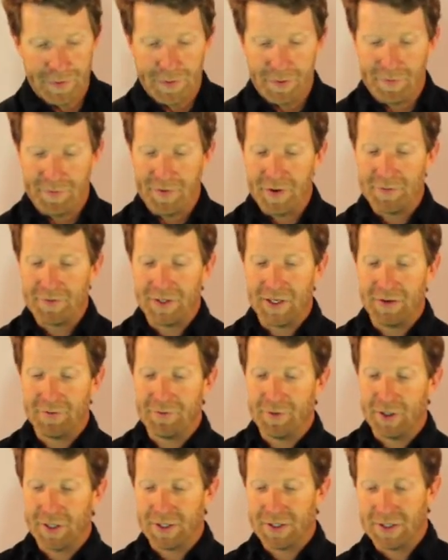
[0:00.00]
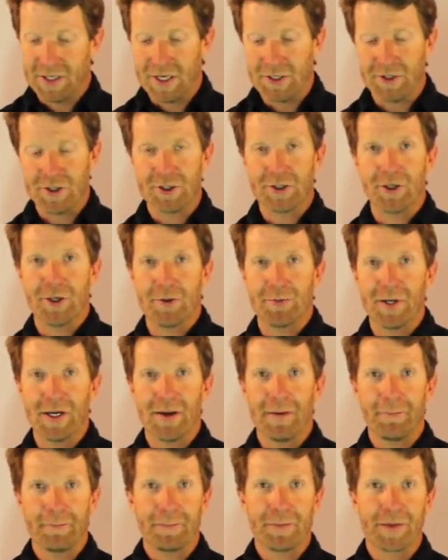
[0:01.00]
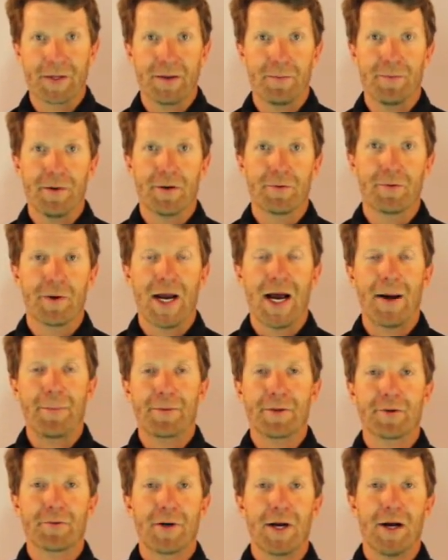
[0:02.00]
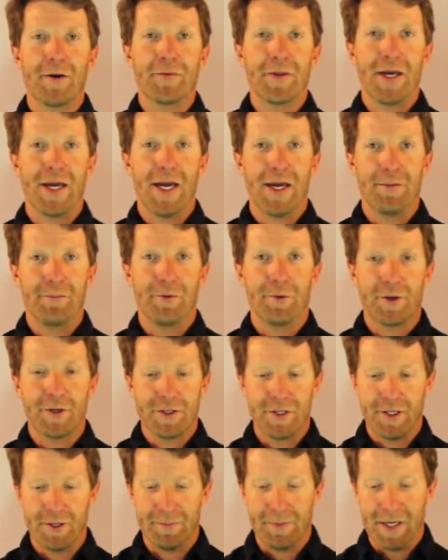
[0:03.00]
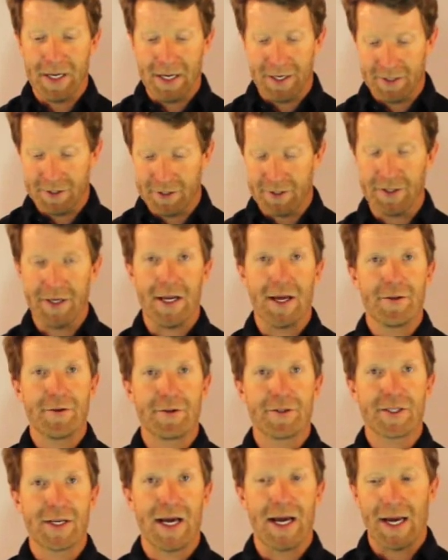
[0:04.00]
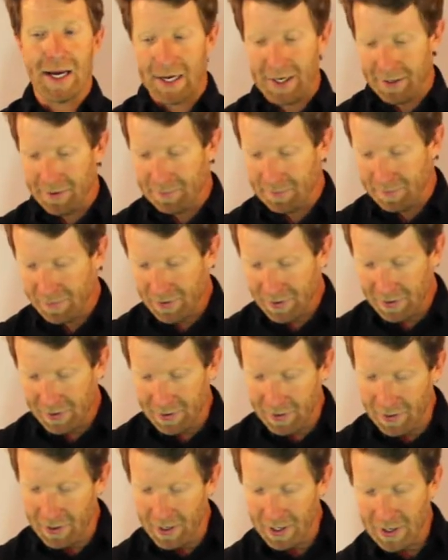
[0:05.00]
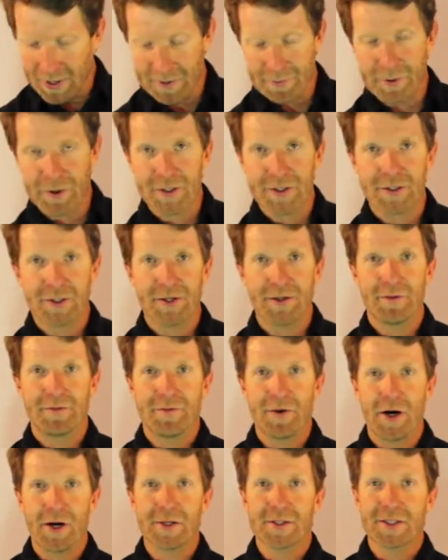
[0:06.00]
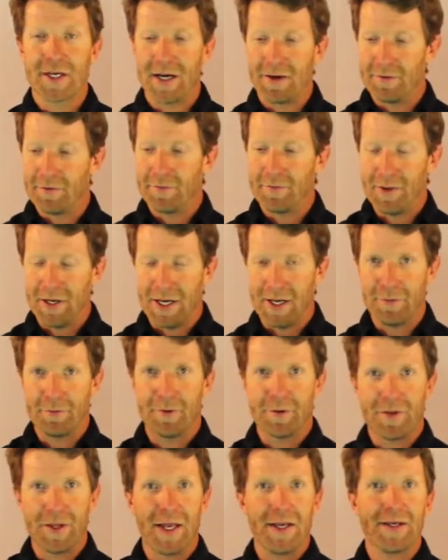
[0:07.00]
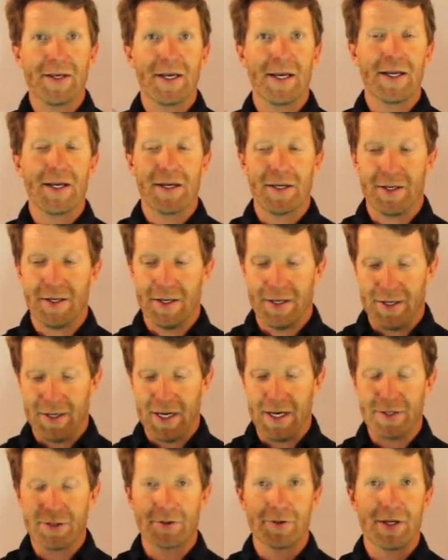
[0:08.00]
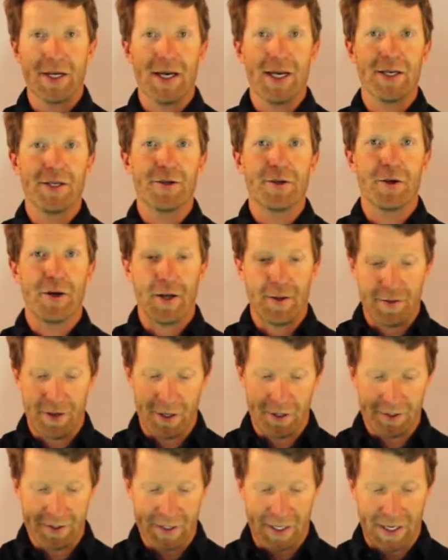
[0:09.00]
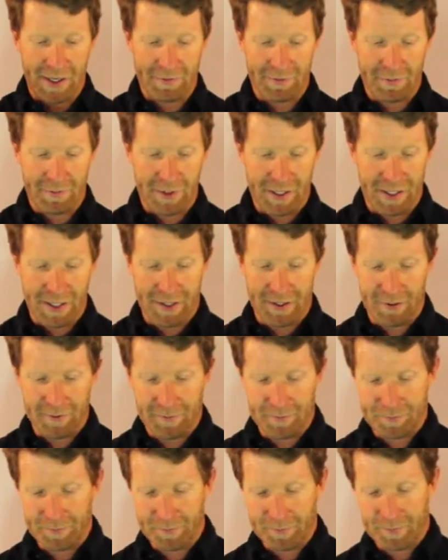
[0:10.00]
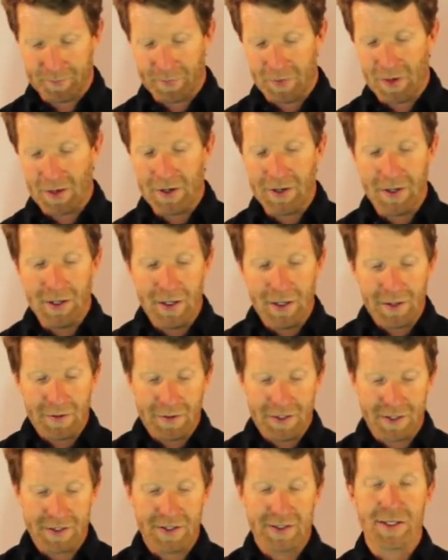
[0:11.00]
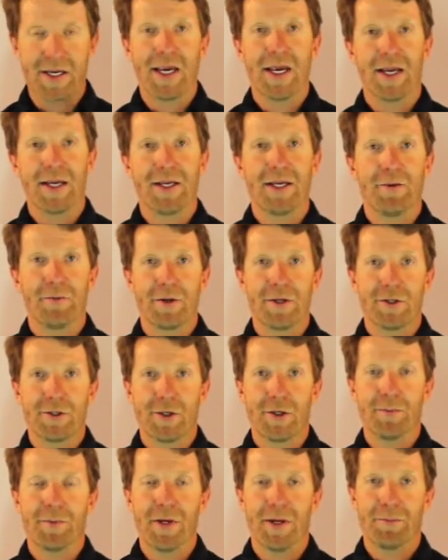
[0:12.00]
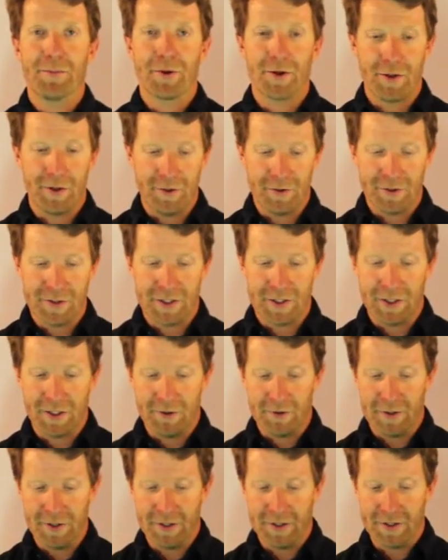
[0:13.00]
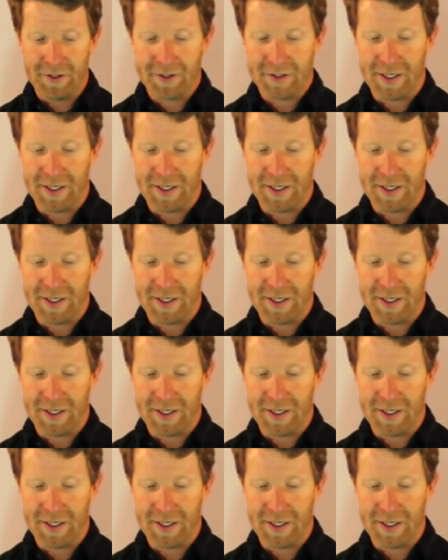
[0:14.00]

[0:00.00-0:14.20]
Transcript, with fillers: The 15 foot extension tubing can be wrapped around the headboard to the bed to the other side and the person on the far side of the bed will then get a, a nasal cannula on their side of the bed. This is handy when two people are using the unit at the